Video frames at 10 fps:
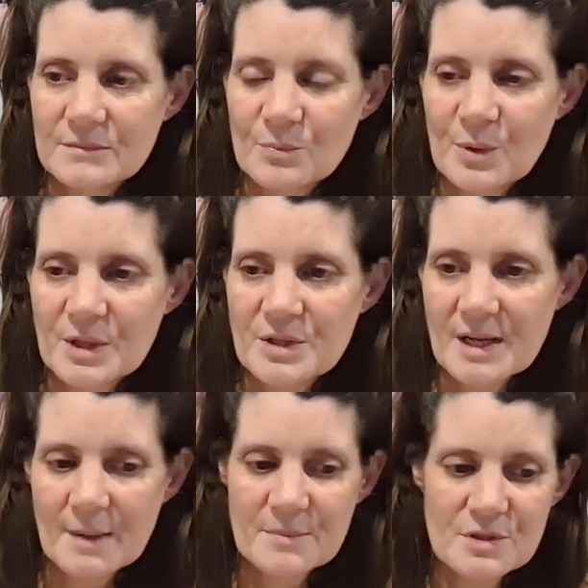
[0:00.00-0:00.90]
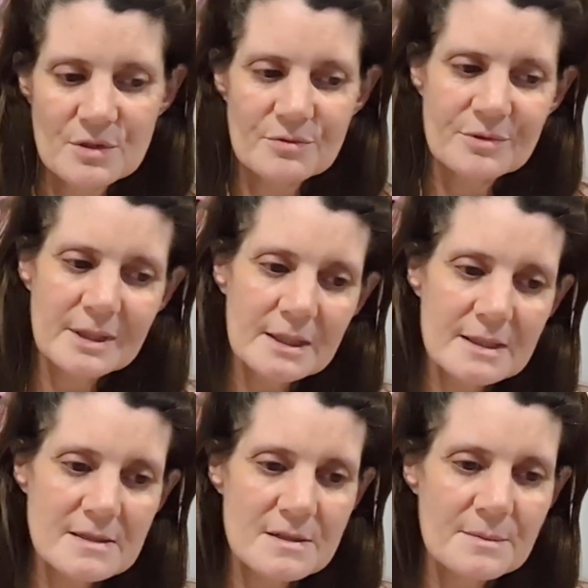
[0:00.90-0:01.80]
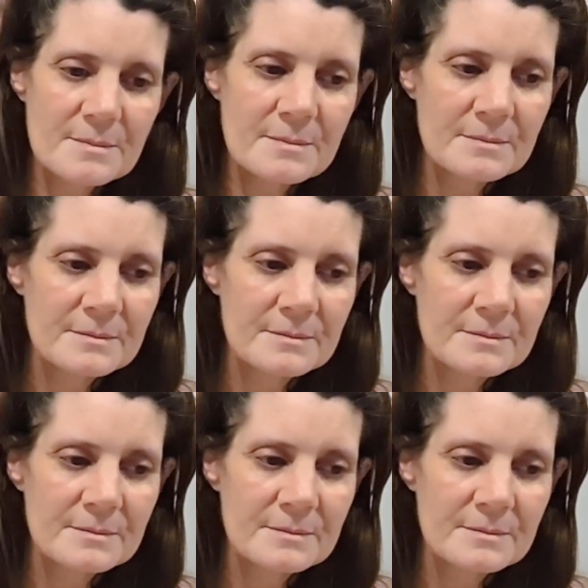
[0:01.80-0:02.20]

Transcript: when you come to the realism,